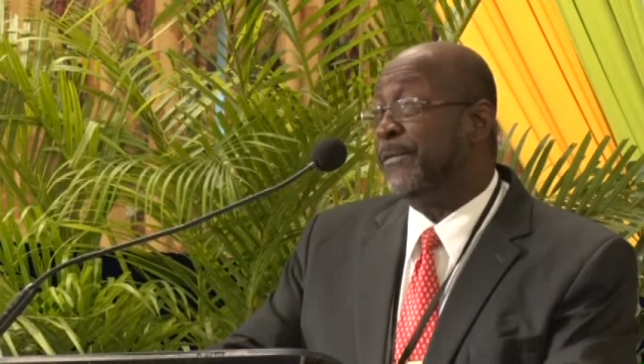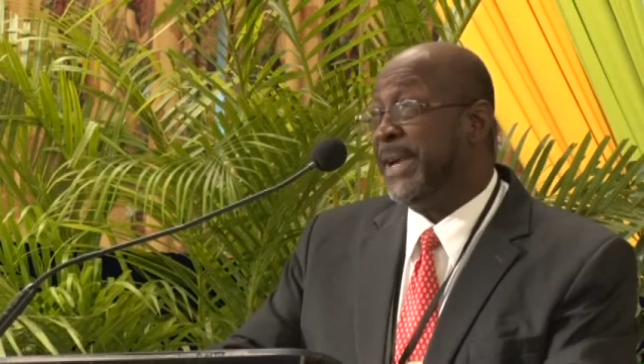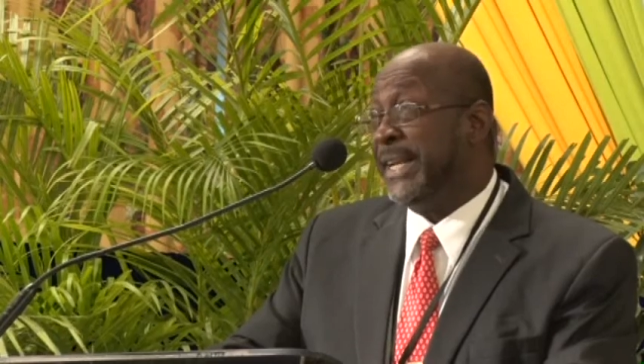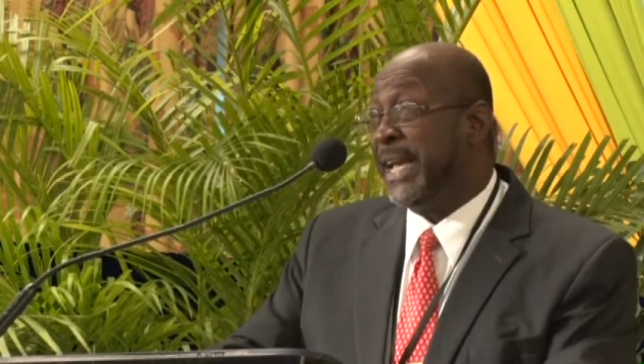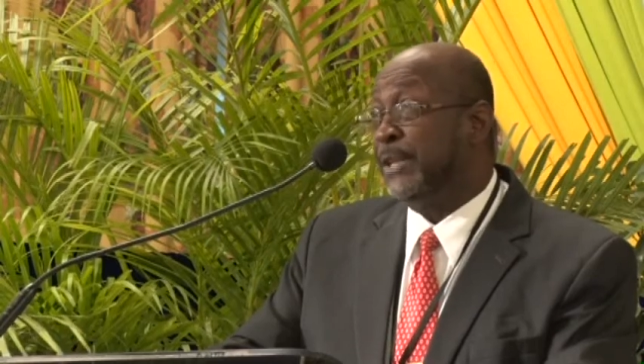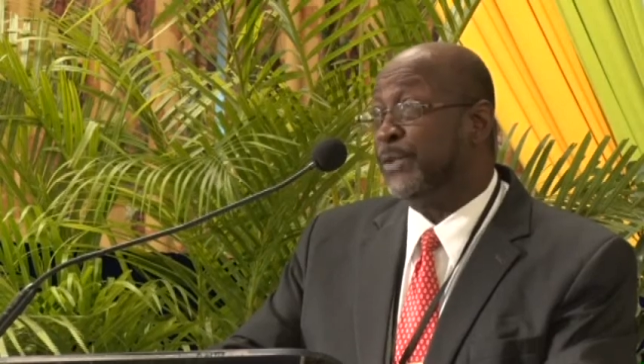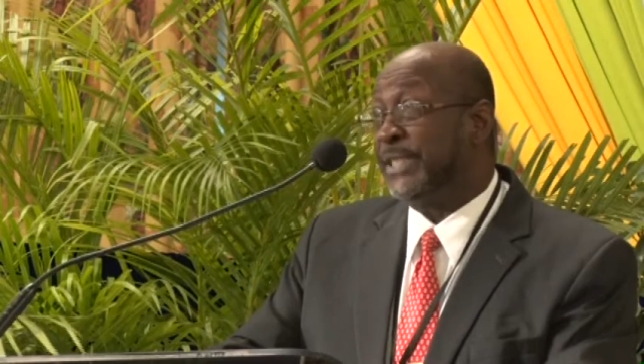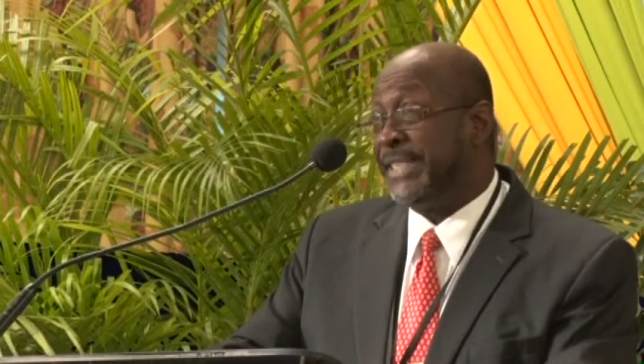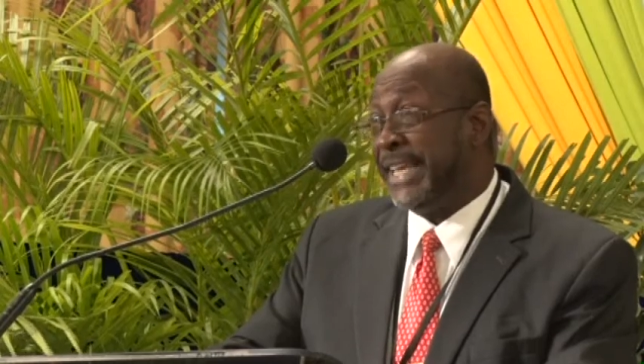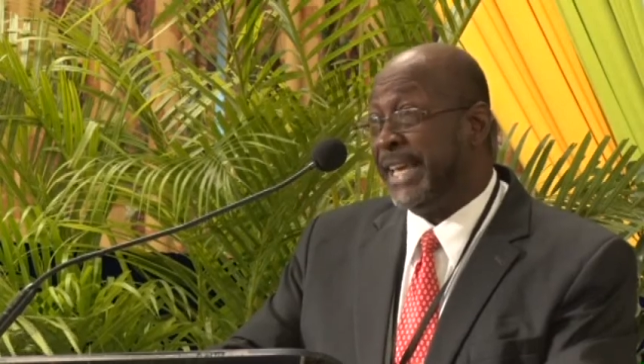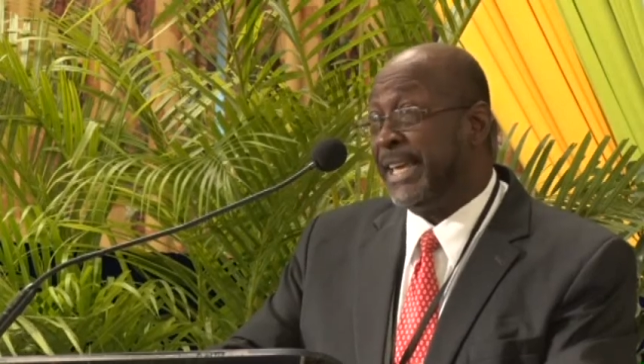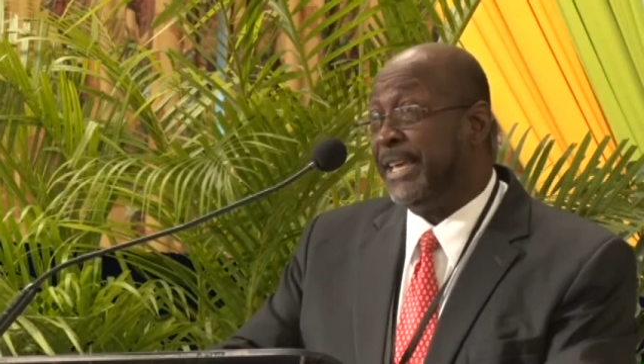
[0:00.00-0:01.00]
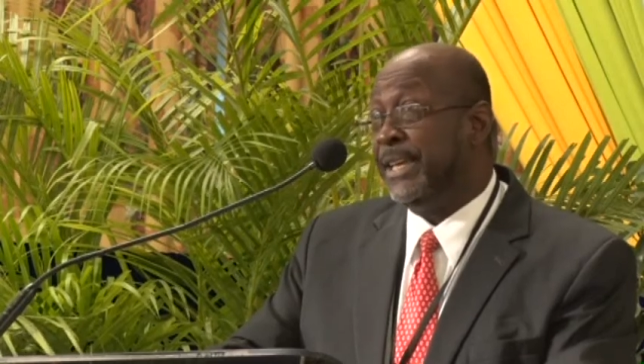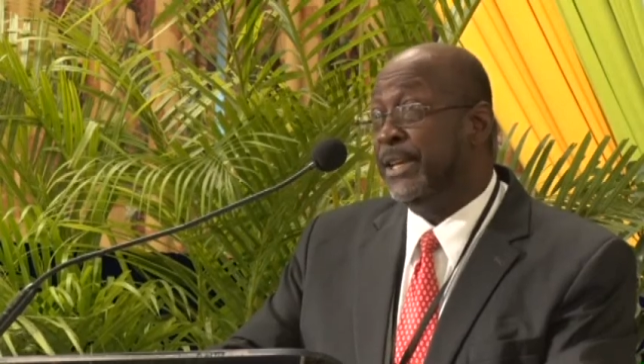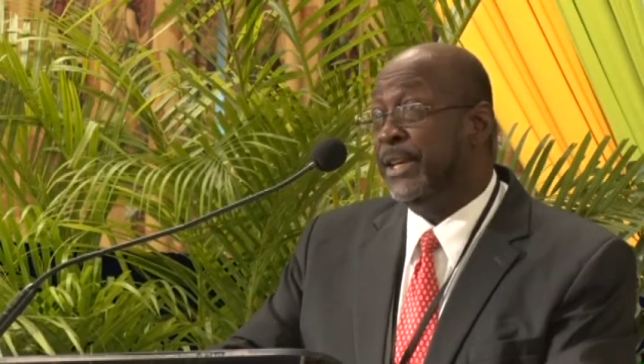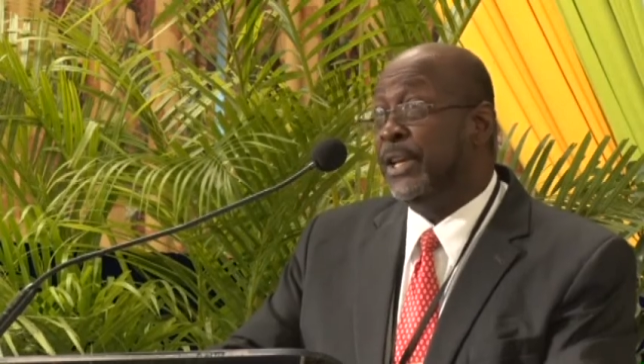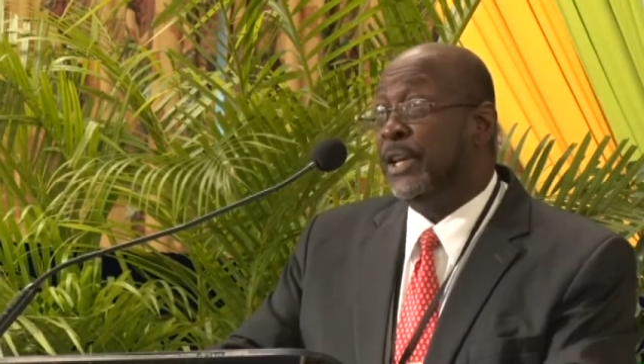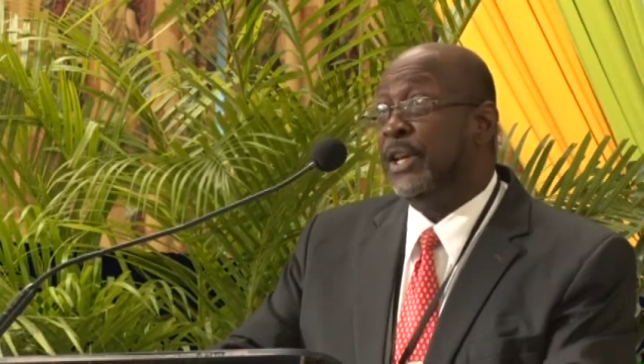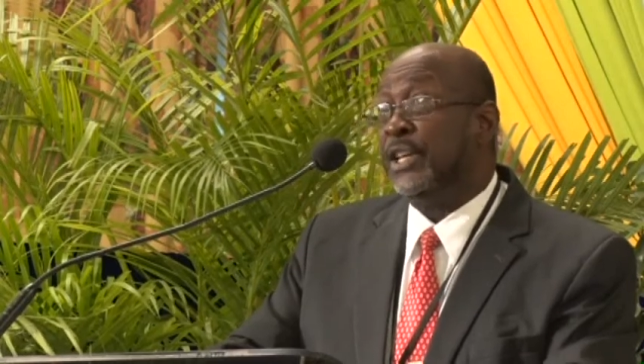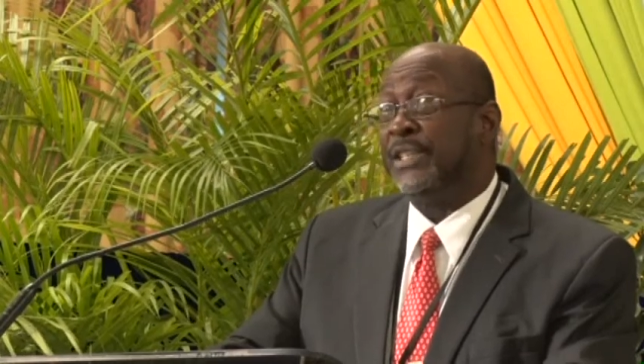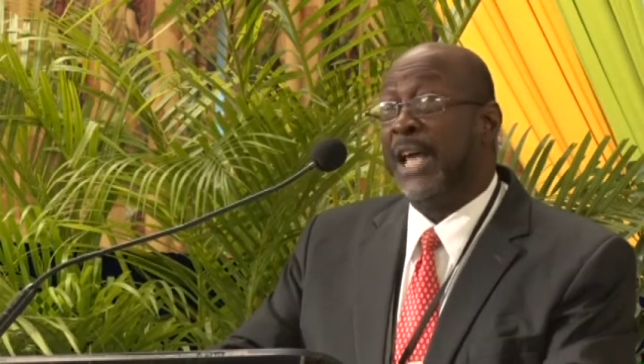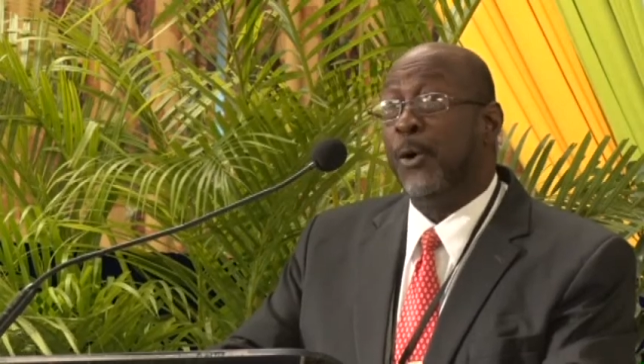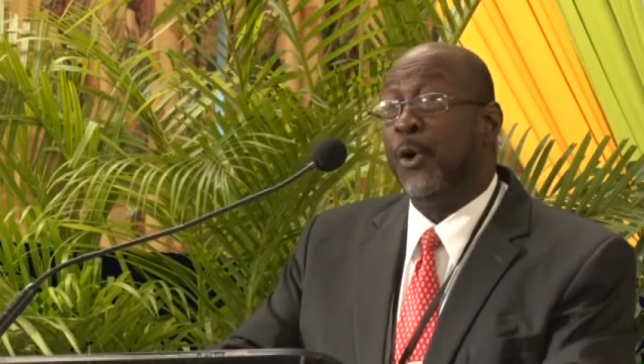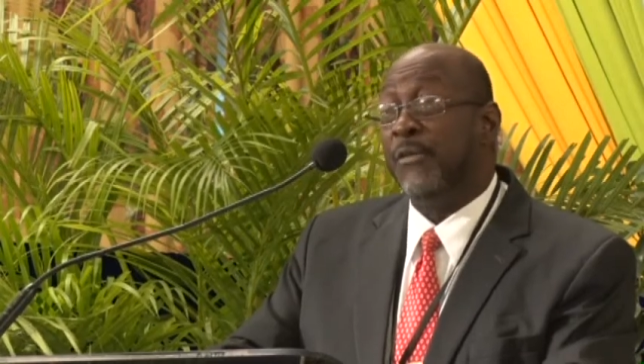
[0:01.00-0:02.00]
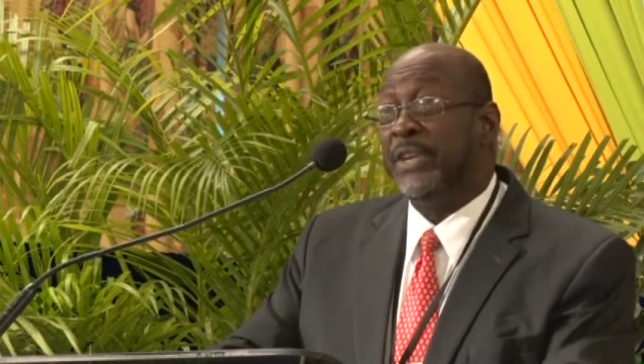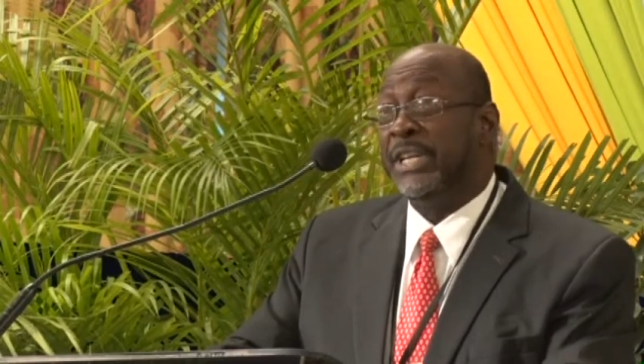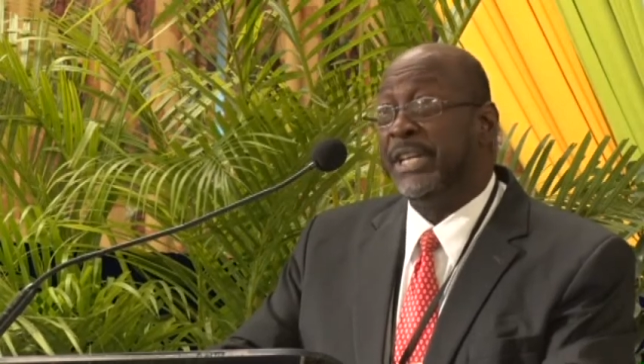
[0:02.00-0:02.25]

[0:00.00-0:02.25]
of Finance will say is that over